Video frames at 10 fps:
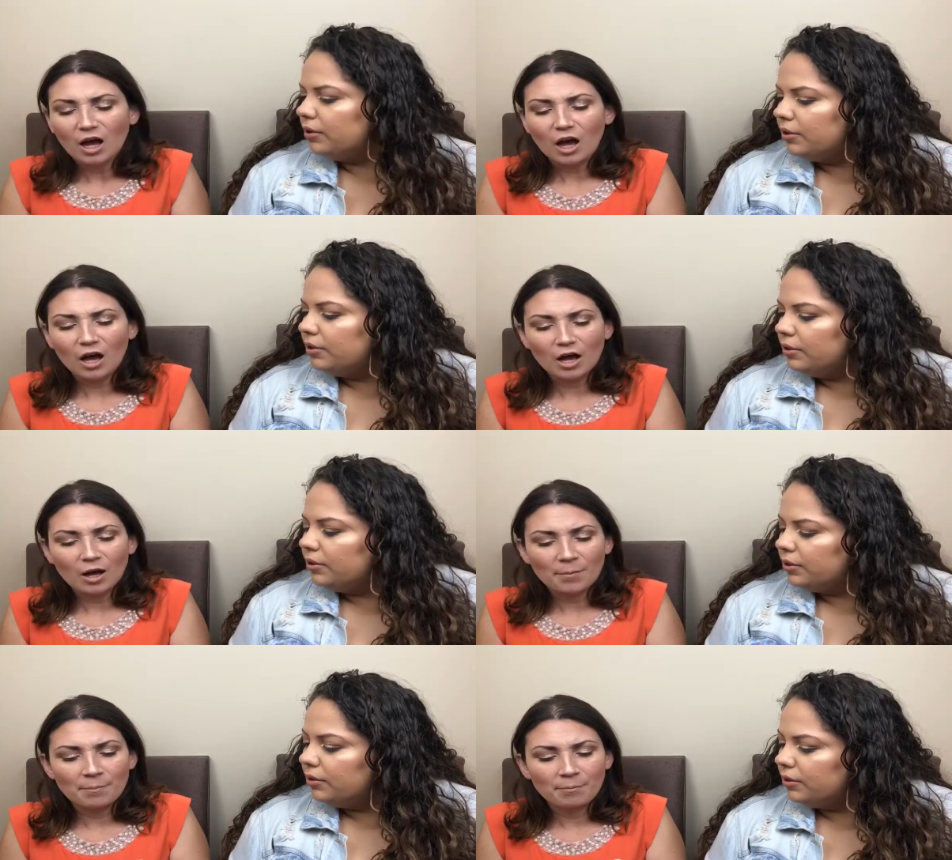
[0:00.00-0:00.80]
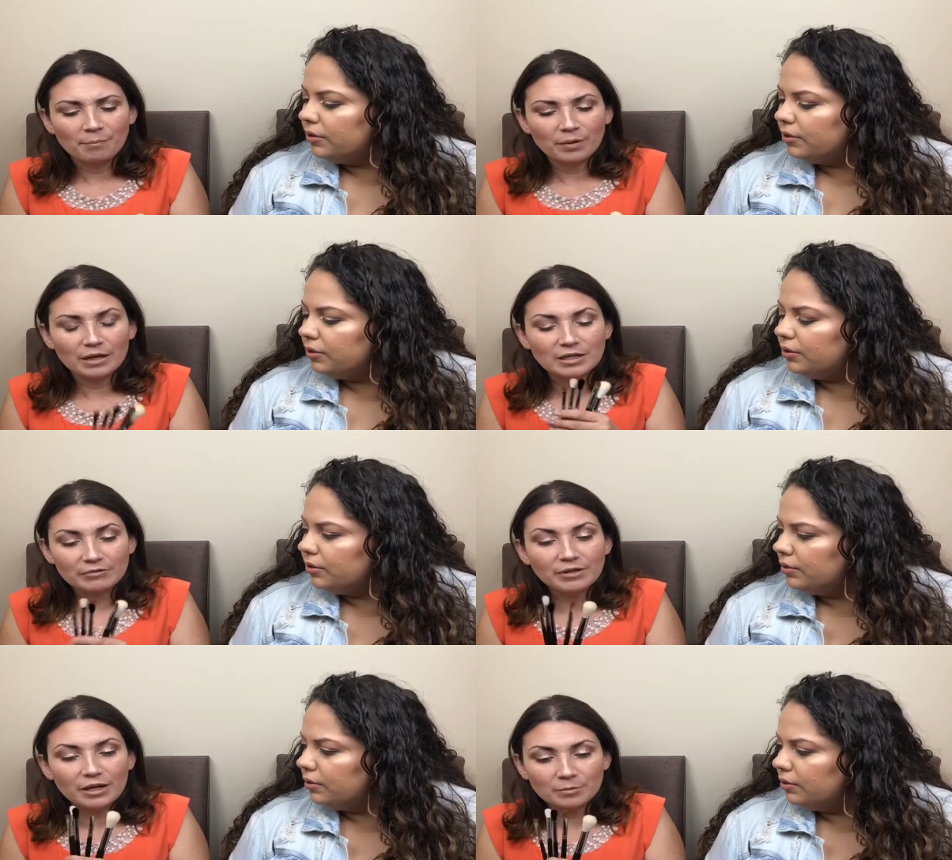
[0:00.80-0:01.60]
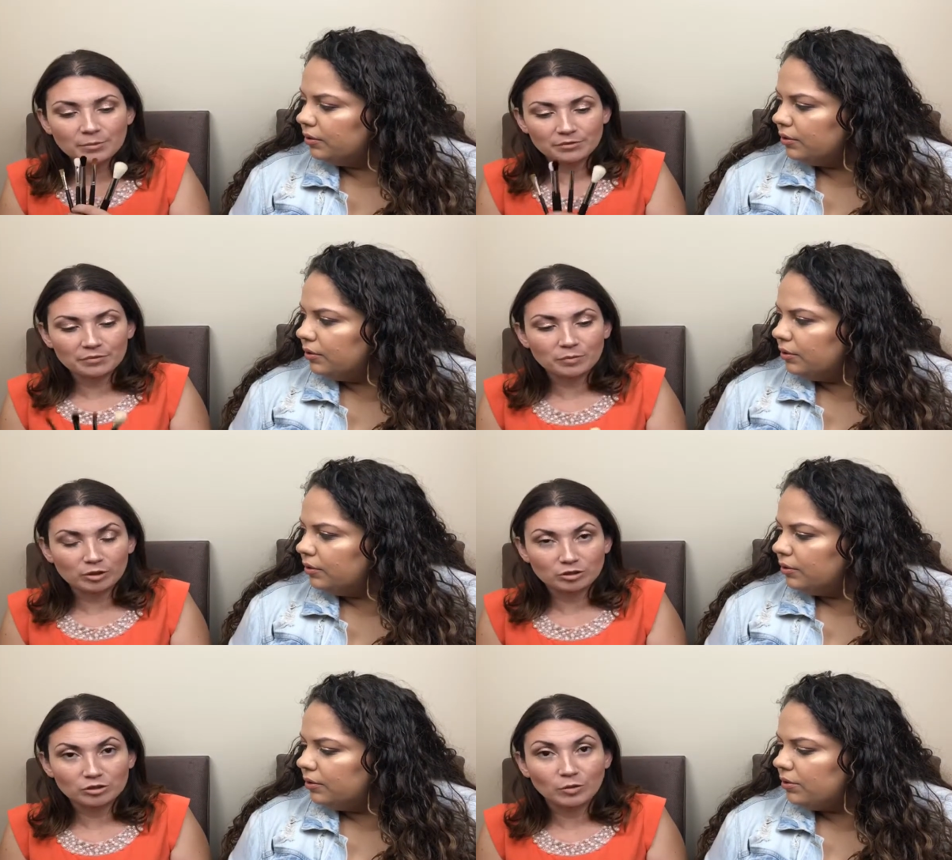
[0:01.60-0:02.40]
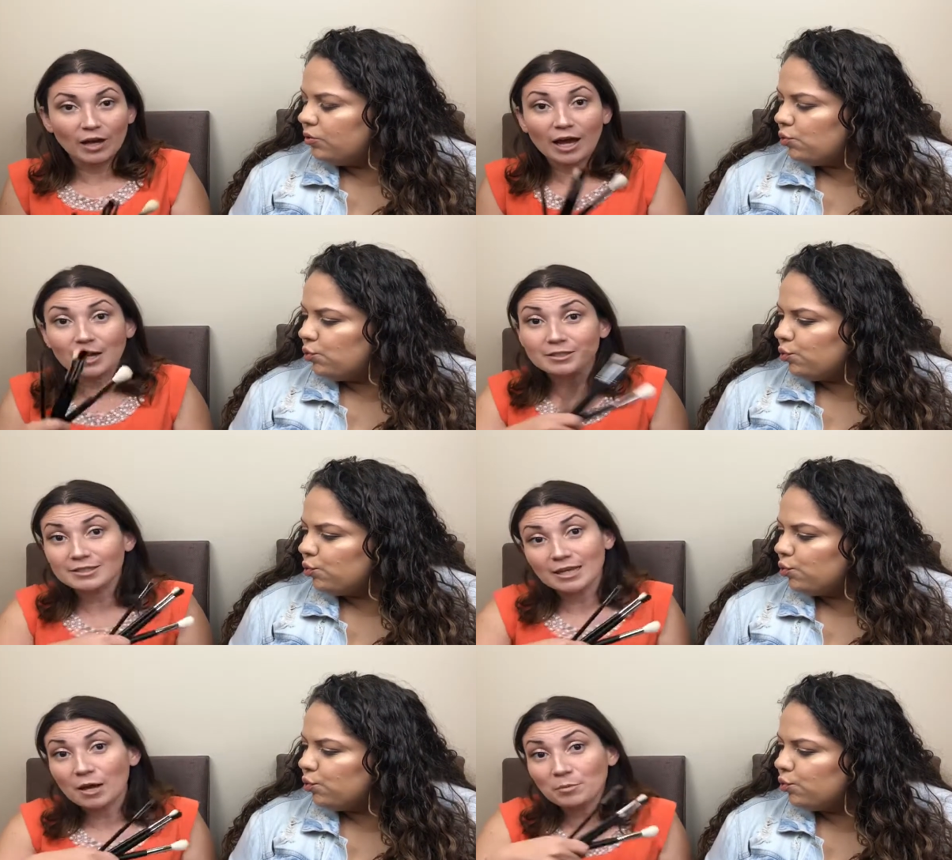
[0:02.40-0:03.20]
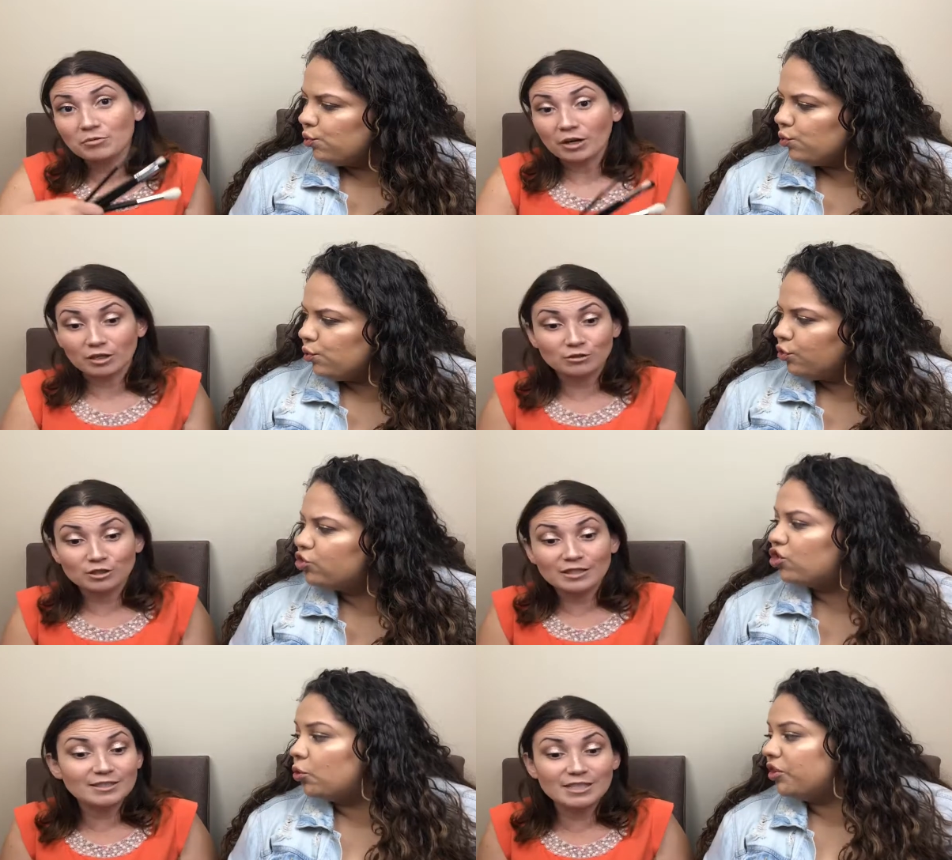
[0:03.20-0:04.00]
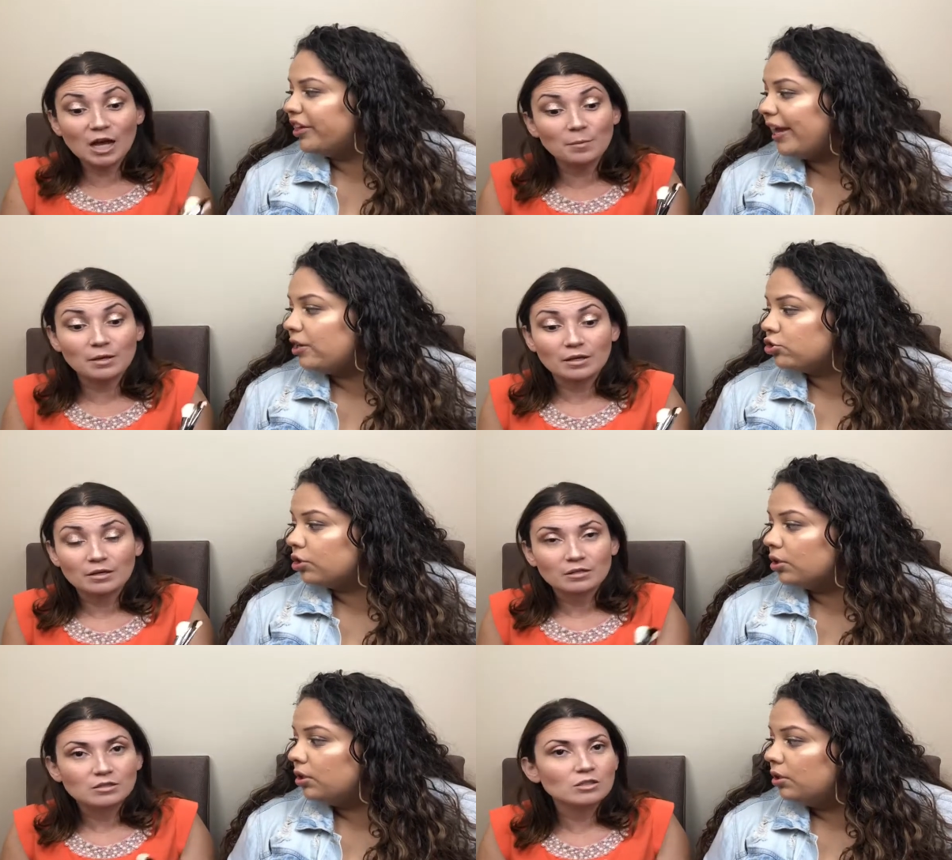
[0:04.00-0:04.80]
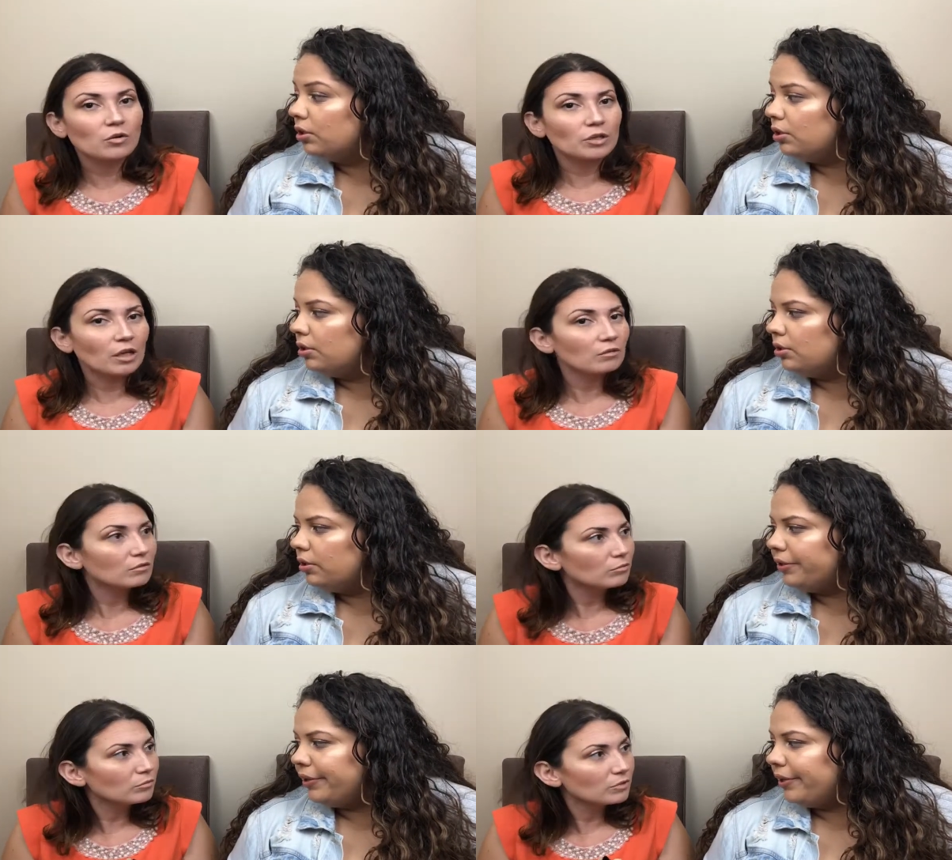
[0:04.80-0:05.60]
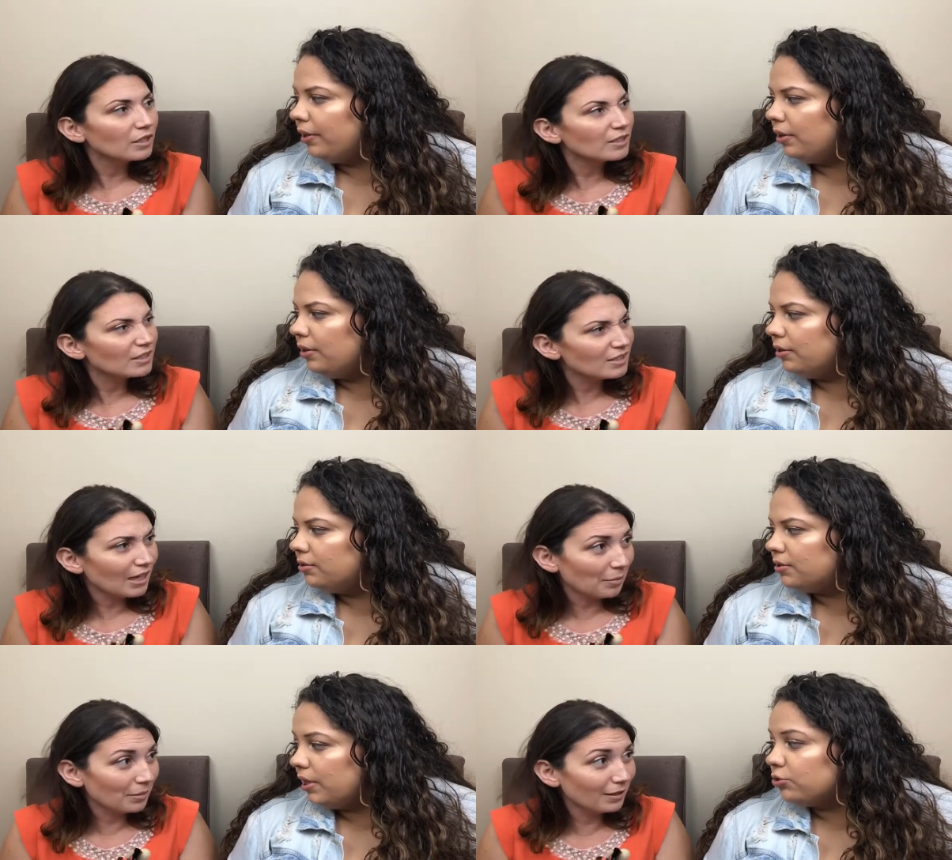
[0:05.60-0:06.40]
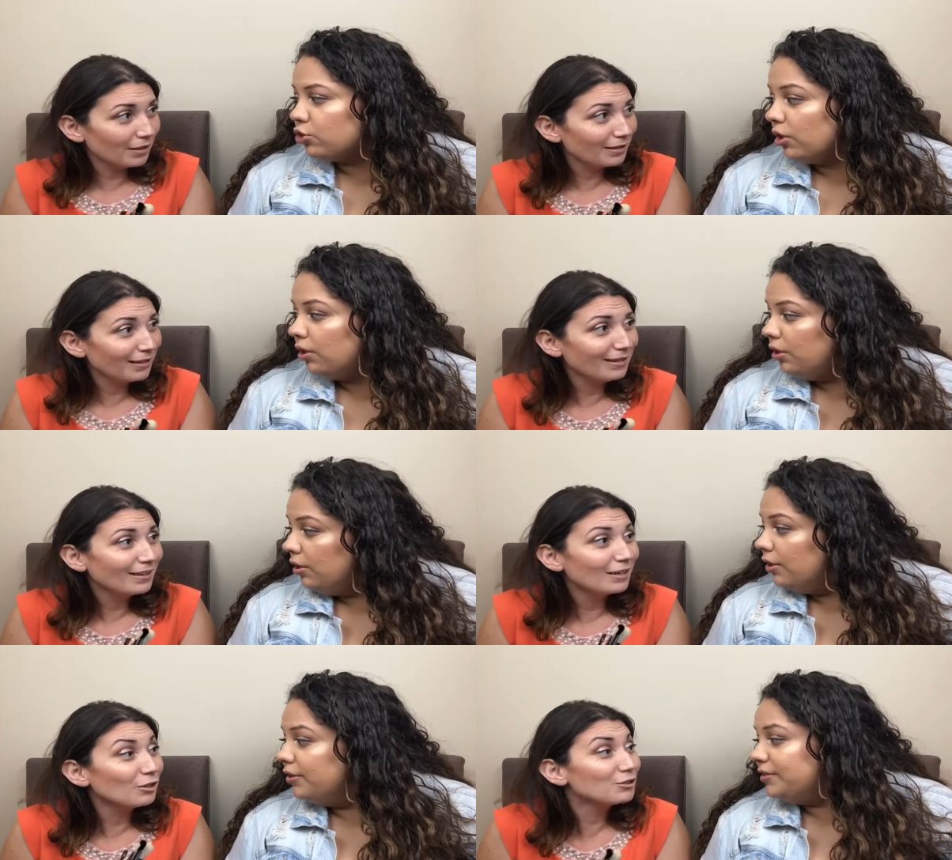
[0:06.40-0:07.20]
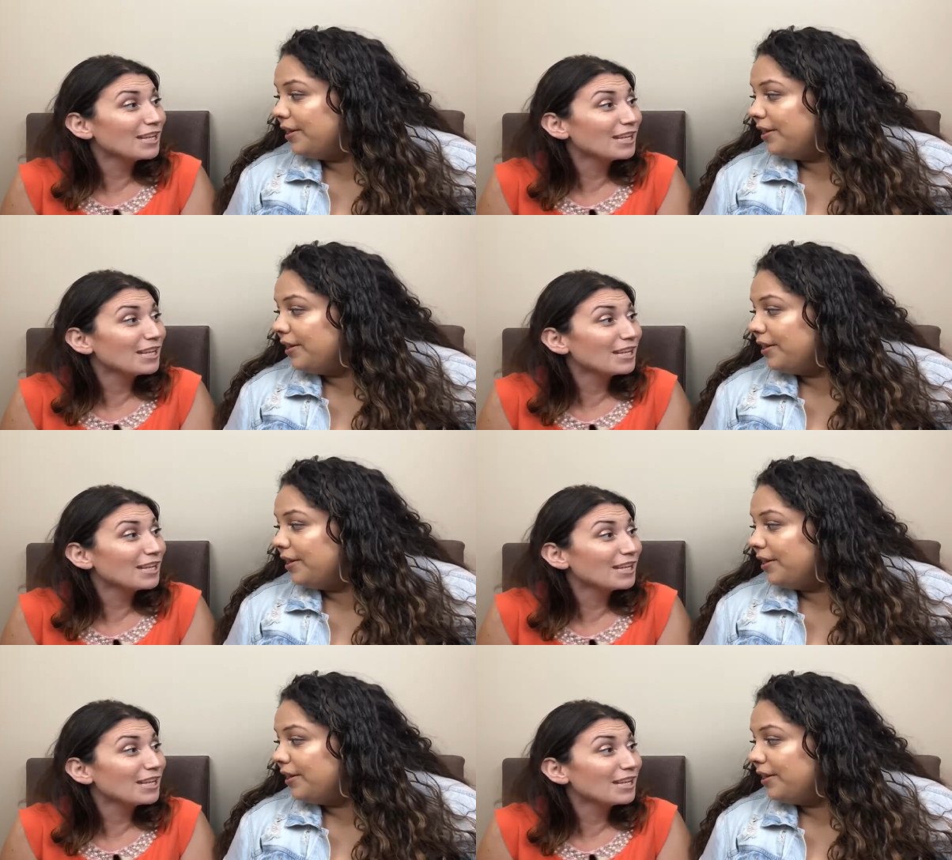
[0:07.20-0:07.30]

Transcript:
Speaker 1: Um, but I never had Morphe brushes, so I had Sammy right here. She's like Sammy. Kashuk. Sonia. Yeah. Did I say Sammy? Sandra,